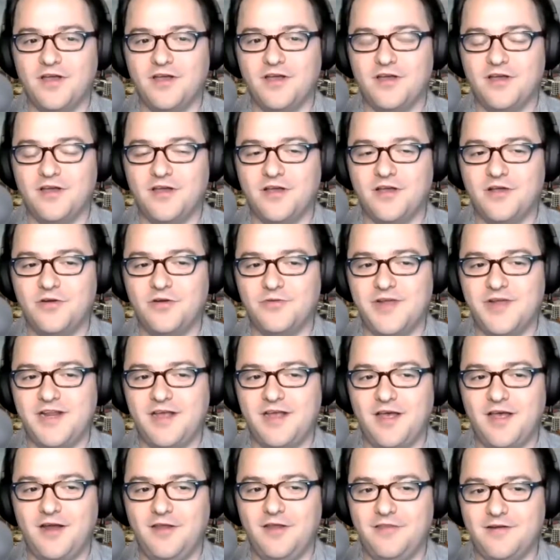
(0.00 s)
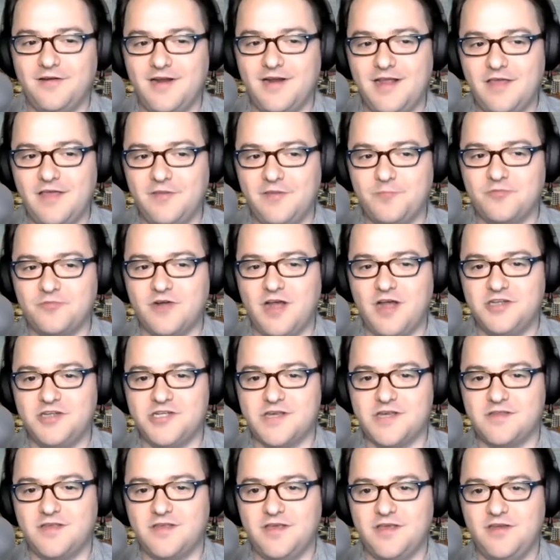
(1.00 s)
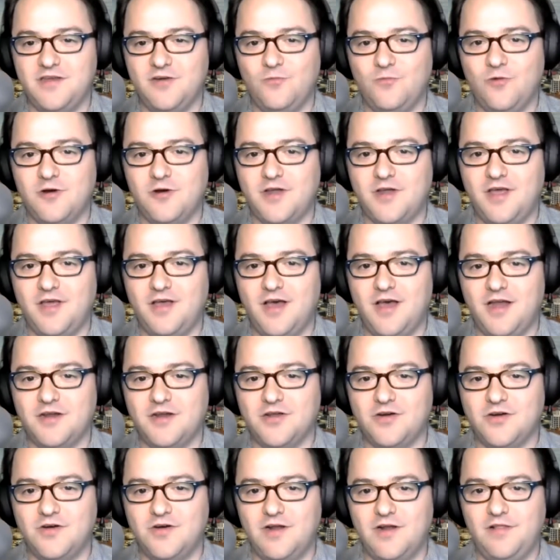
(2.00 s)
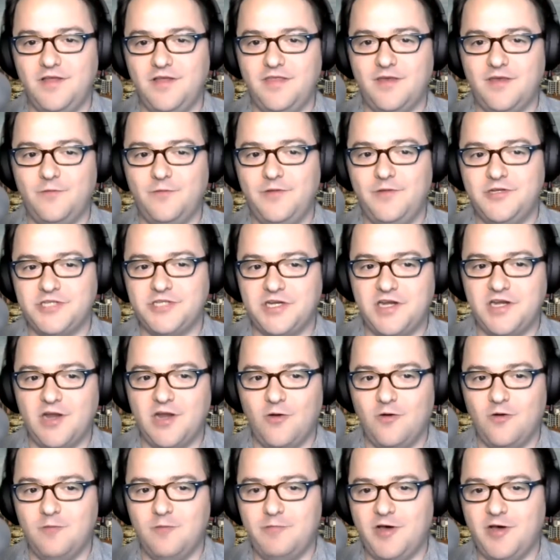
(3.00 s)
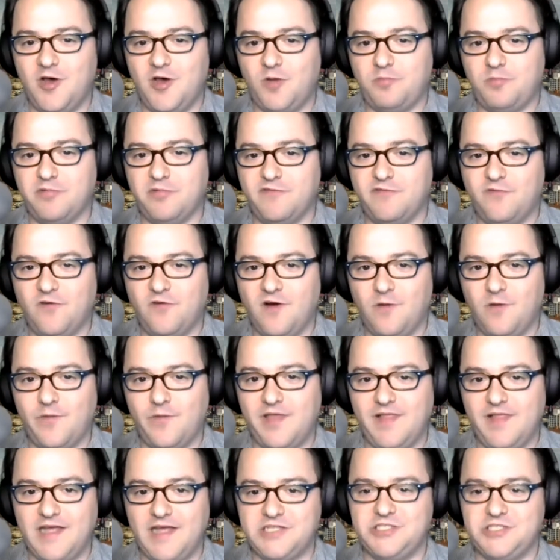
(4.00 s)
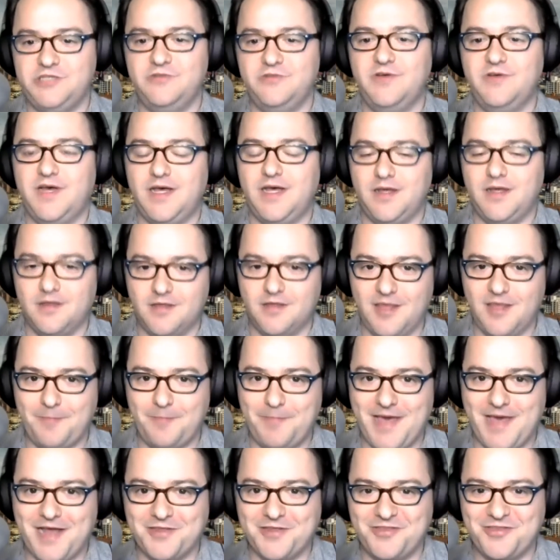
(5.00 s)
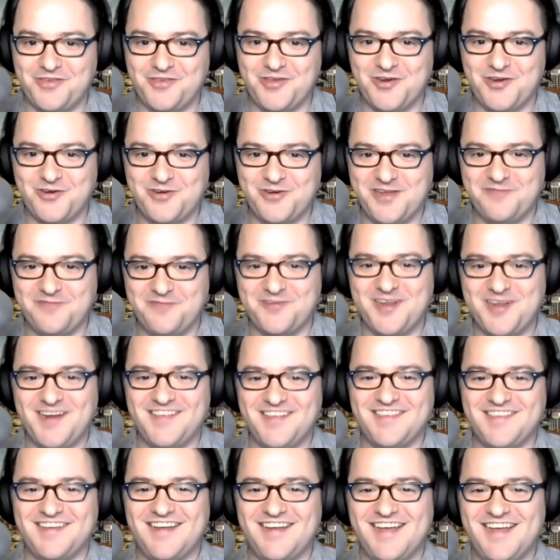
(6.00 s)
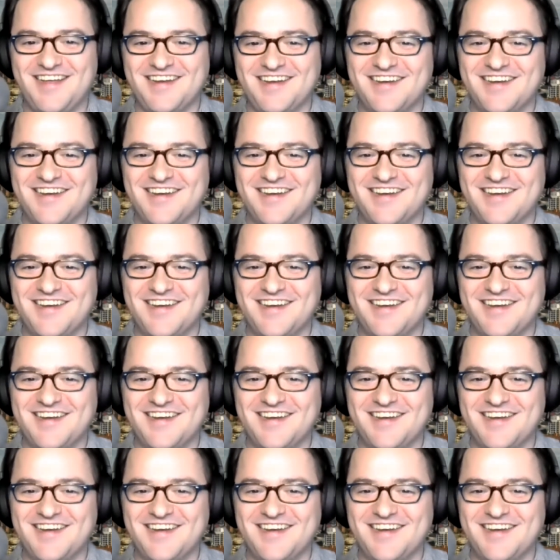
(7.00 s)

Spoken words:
Karina, are there any other projects that you're working on currently that we should know about before we let you get back to your evening tonight?